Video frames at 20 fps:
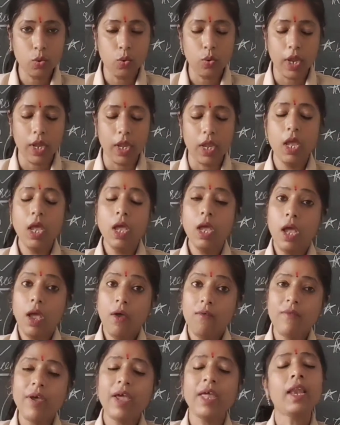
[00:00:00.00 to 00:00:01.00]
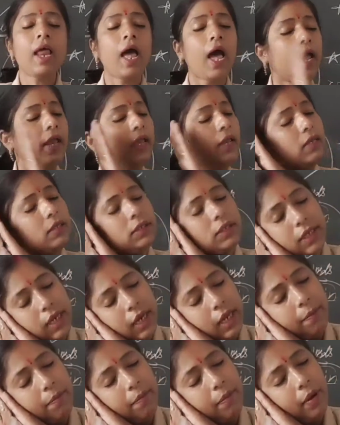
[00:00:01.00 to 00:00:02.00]
Okay, when I
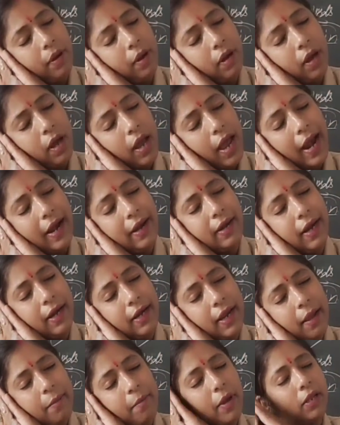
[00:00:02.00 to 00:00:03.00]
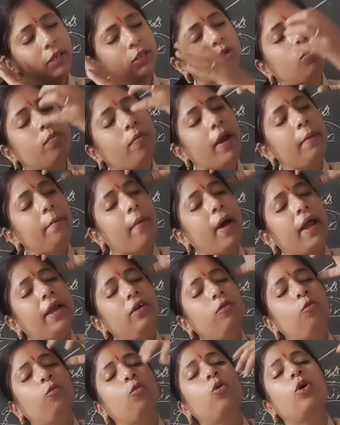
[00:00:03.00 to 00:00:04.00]
sleep, at that time also my
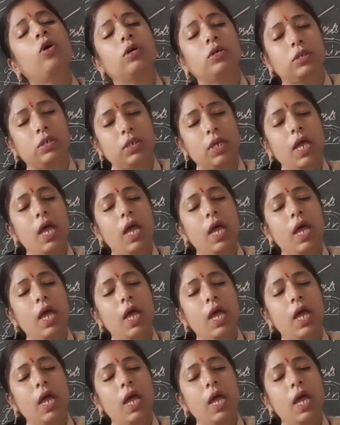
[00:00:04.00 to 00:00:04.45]
mind works,